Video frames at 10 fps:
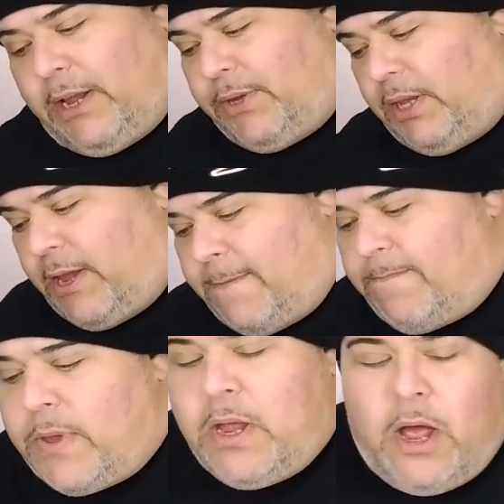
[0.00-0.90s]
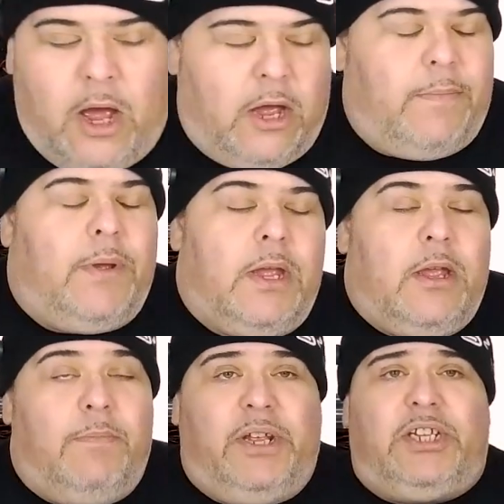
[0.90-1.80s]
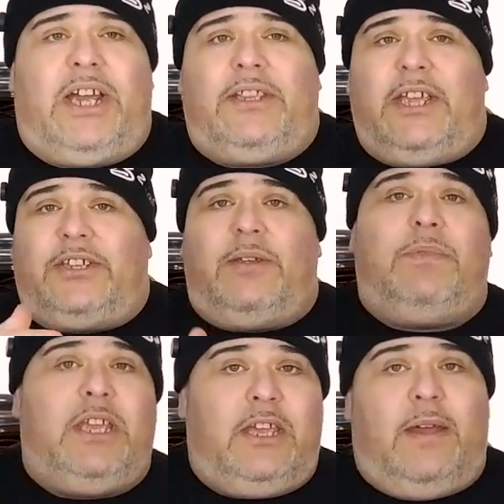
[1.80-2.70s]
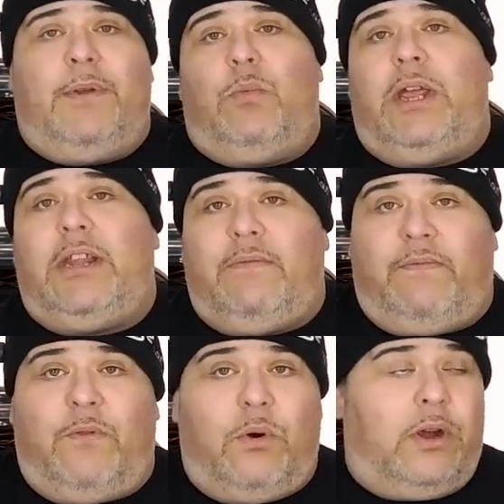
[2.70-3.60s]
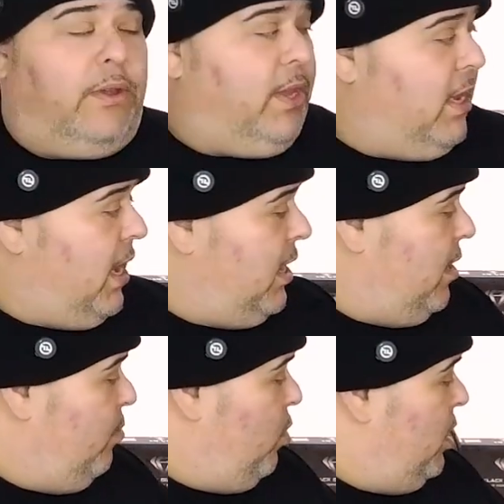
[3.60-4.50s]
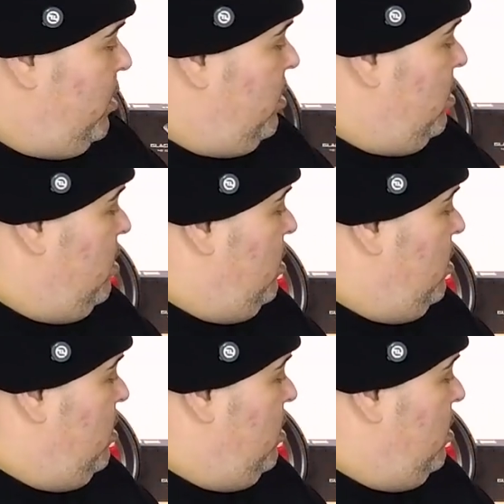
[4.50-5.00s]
out to them. Big shout out to SMD. I've been waiting for the AD1.